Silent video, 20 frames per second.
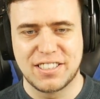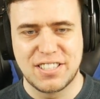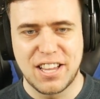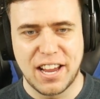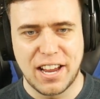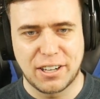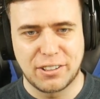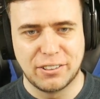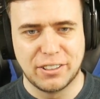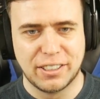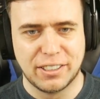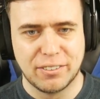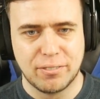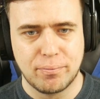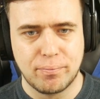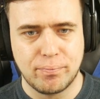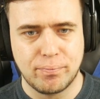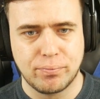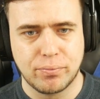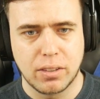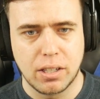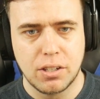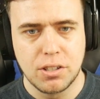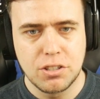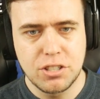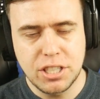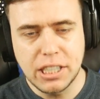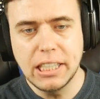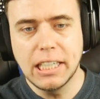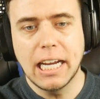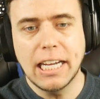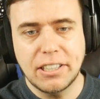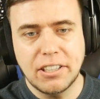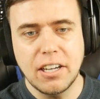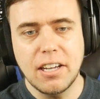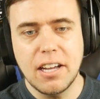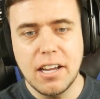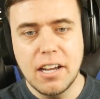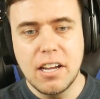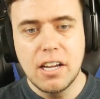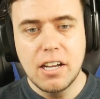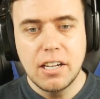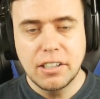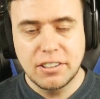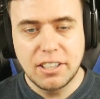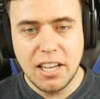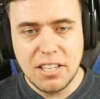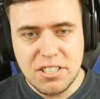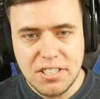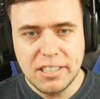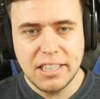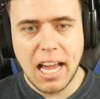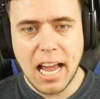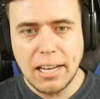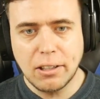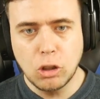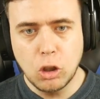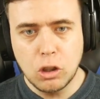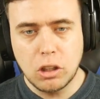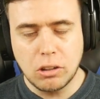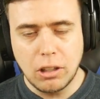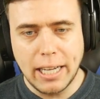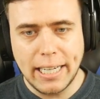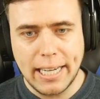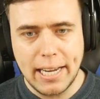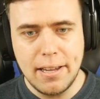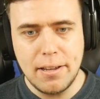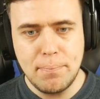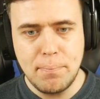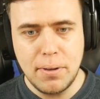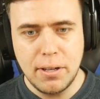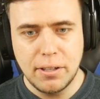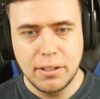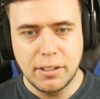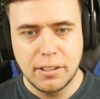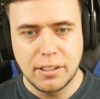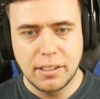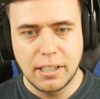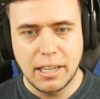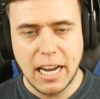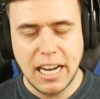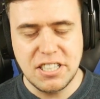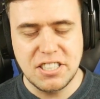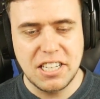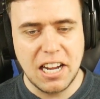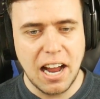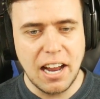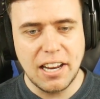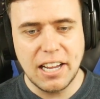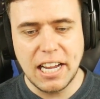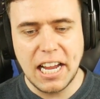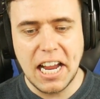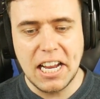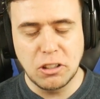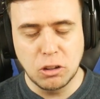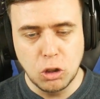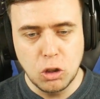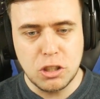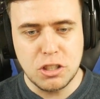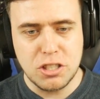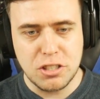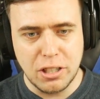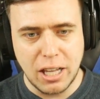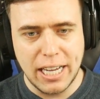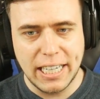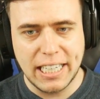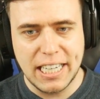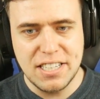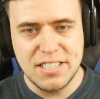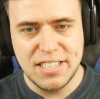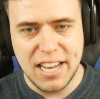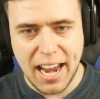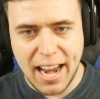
exactly. See, it do- doesn't that look like him? It's got. It looks like his